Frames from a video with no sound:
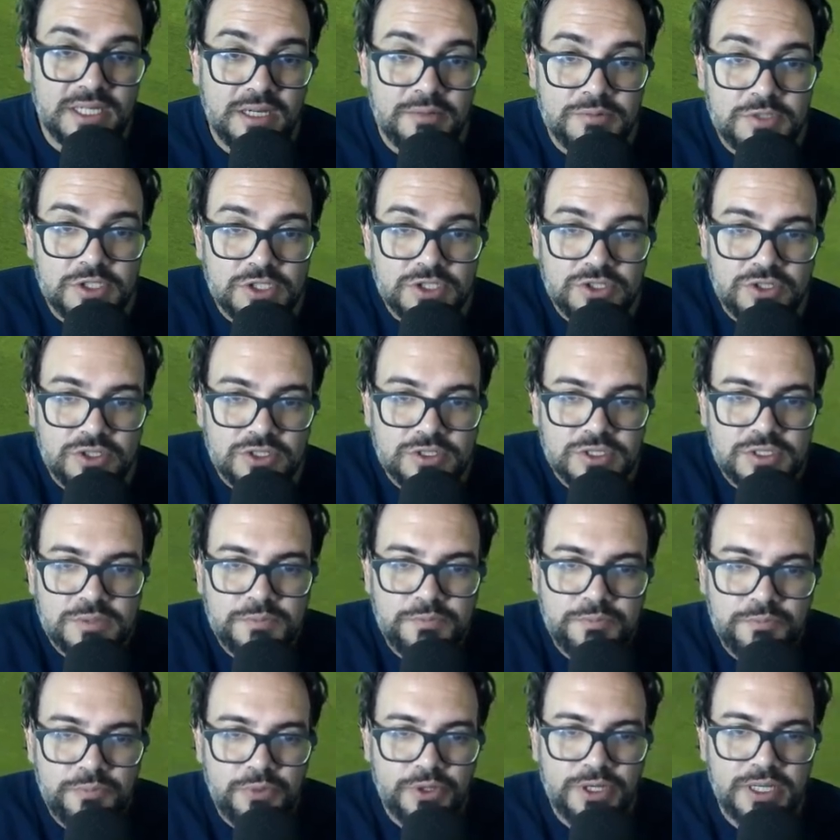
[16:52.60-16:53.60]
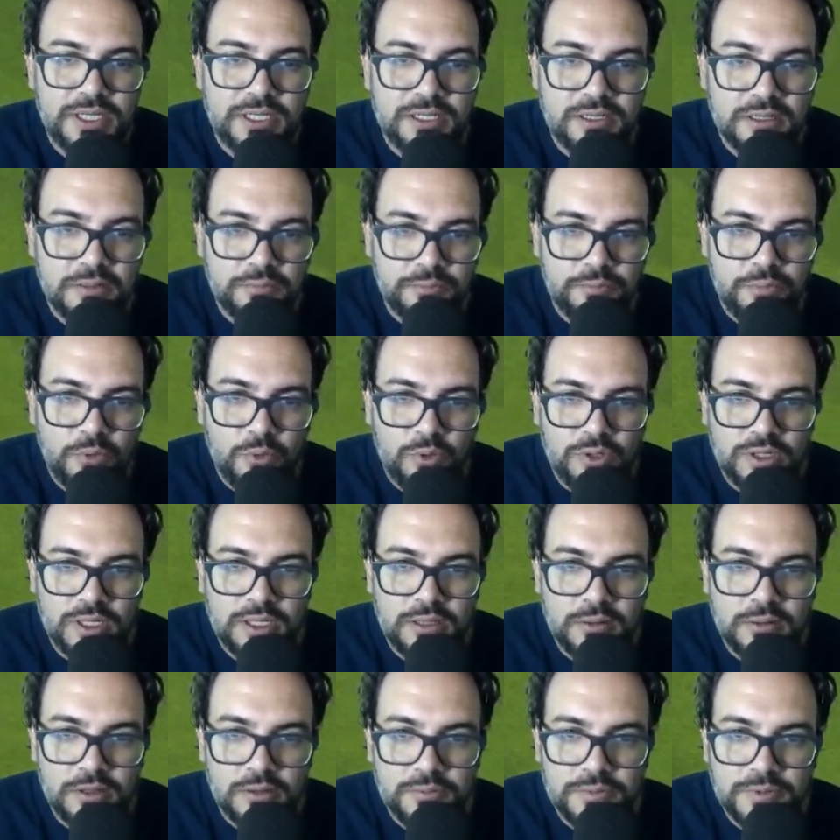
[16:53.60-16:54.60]
to start putting in the ball a
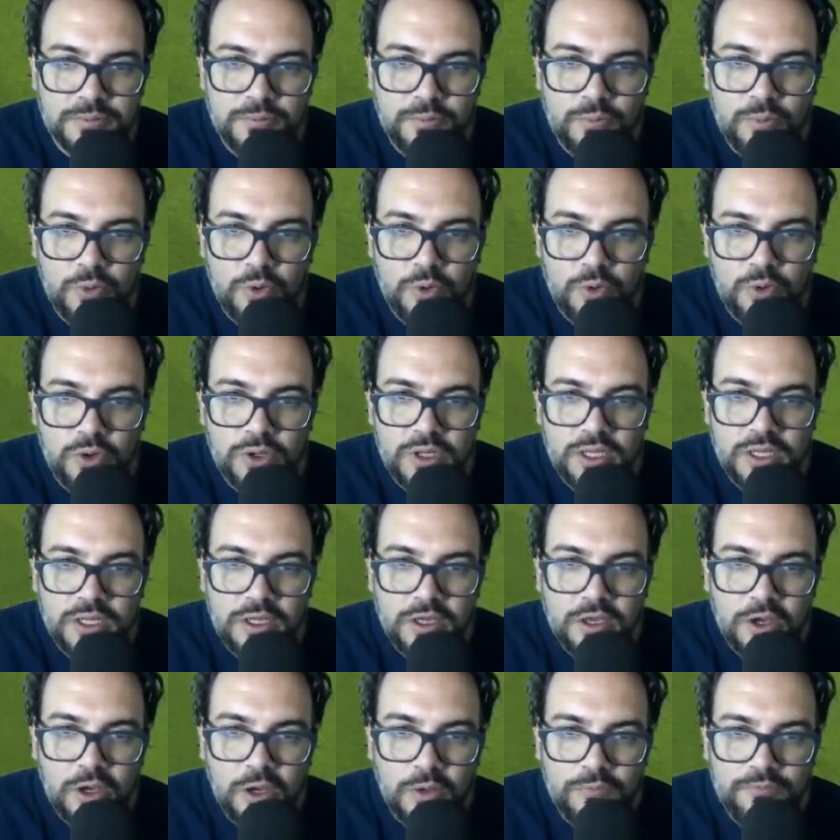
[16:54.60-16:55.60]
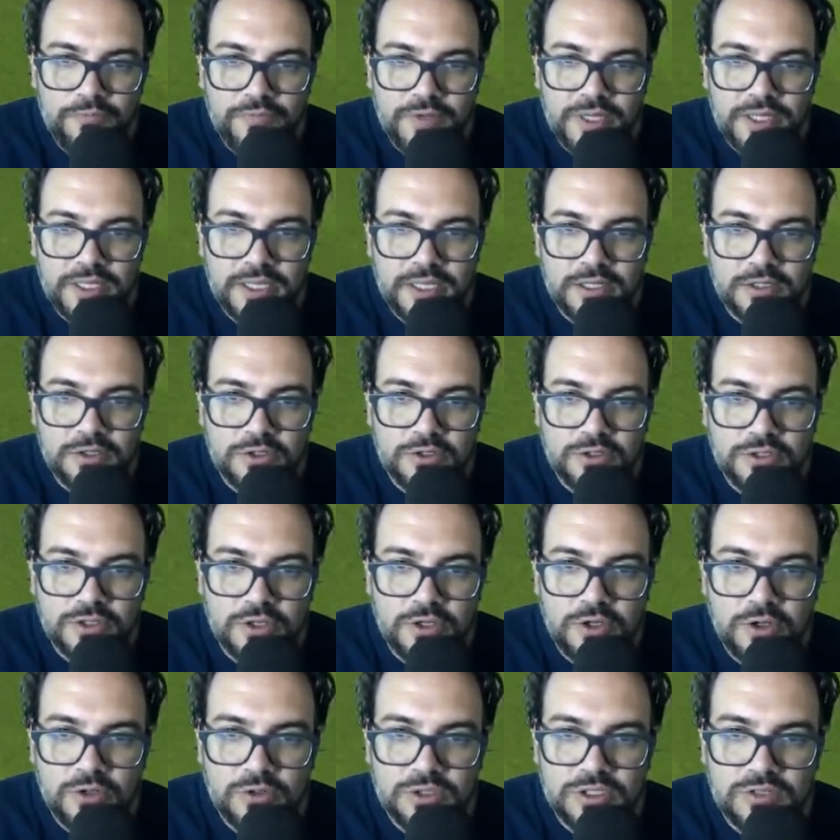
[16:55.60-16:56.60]
little bit more. Hopefully get a good
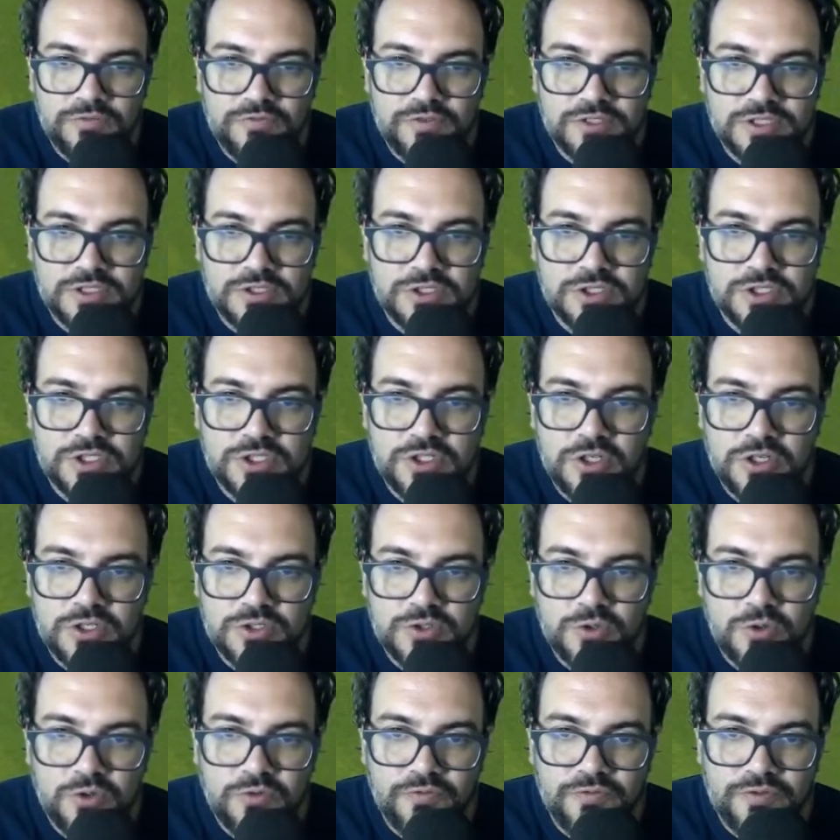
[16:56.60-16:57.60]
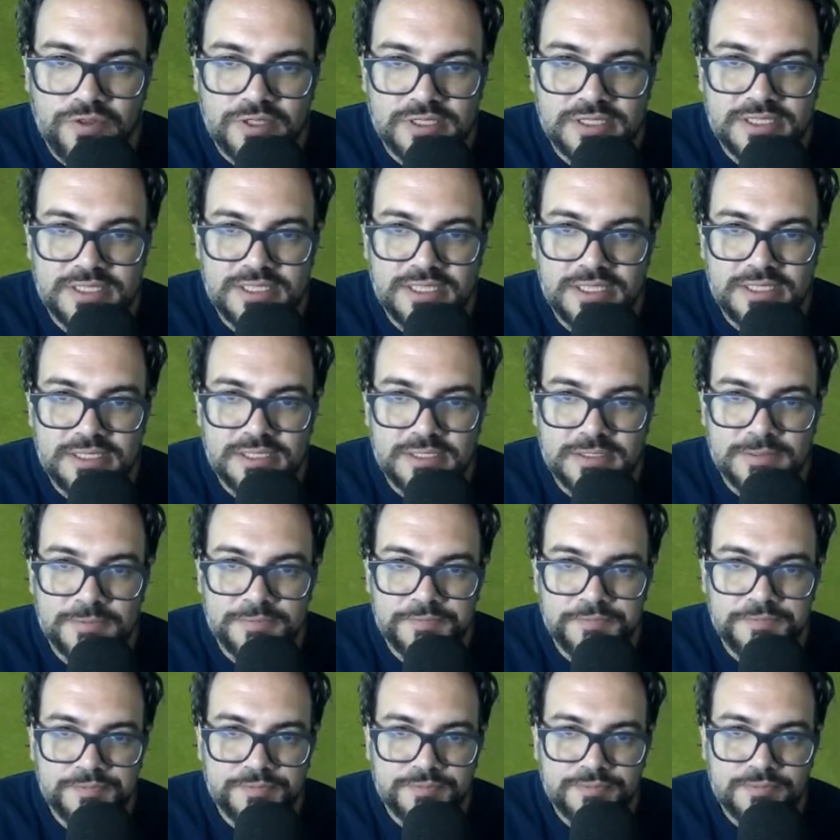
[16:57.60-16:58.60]
goal difference to start off the season.
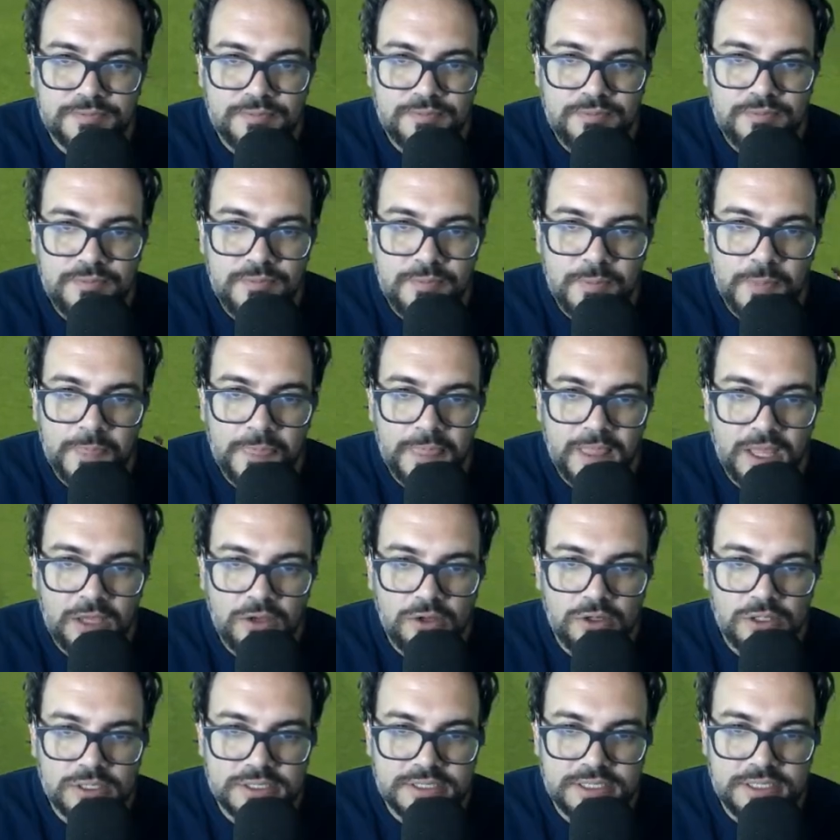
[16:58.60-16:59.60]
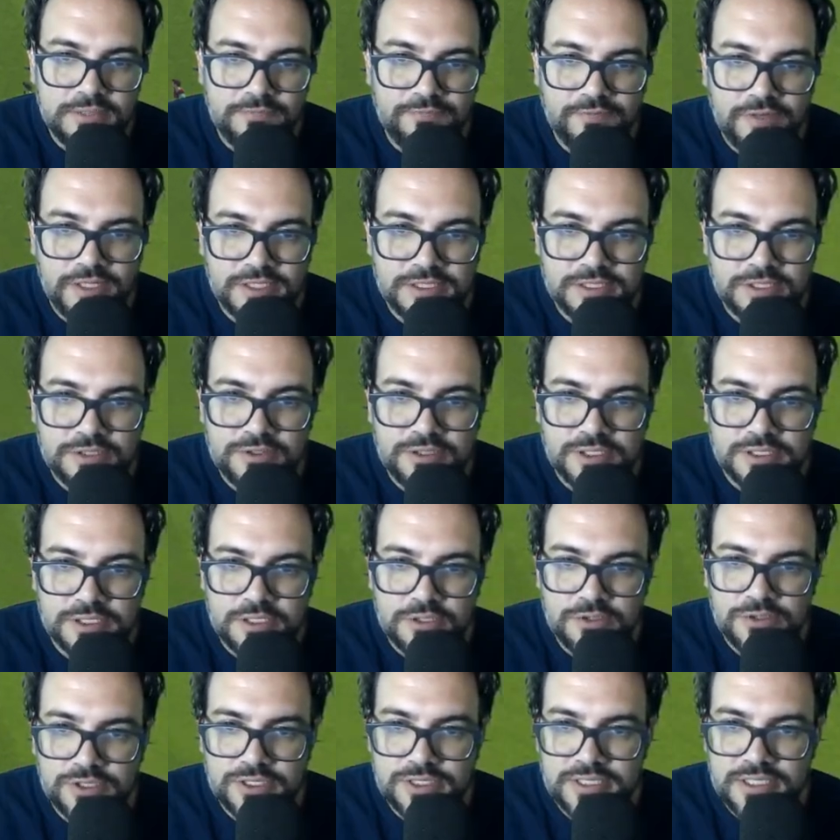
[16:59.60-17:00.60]
Carty finds a cross,
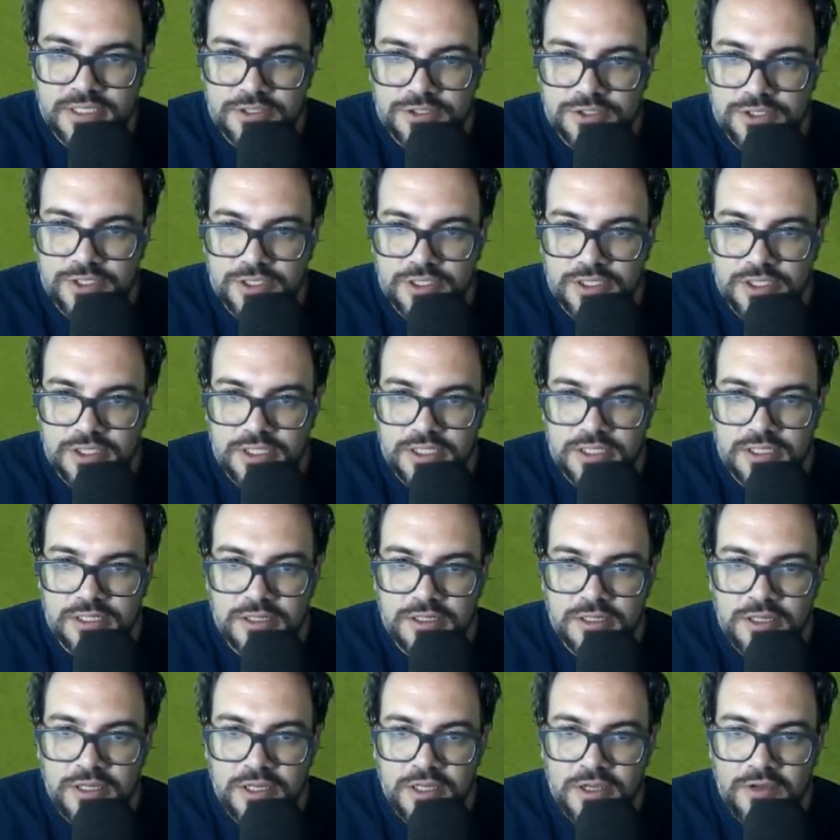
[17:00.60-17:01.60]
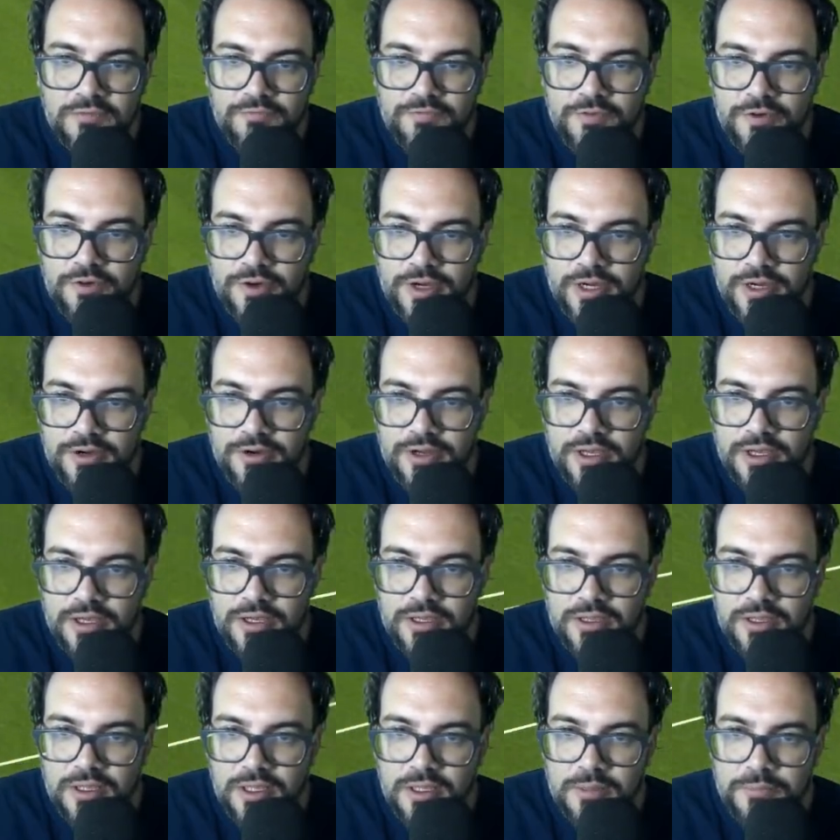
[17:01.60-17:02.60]
loses onto Yaya. Pereira
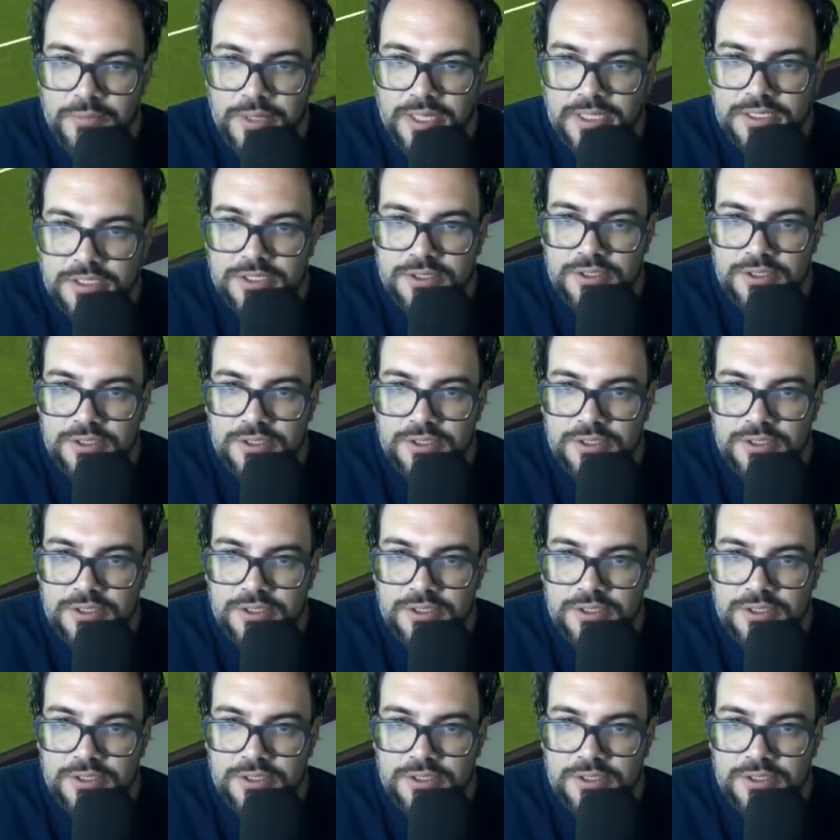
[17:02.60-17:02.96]
back to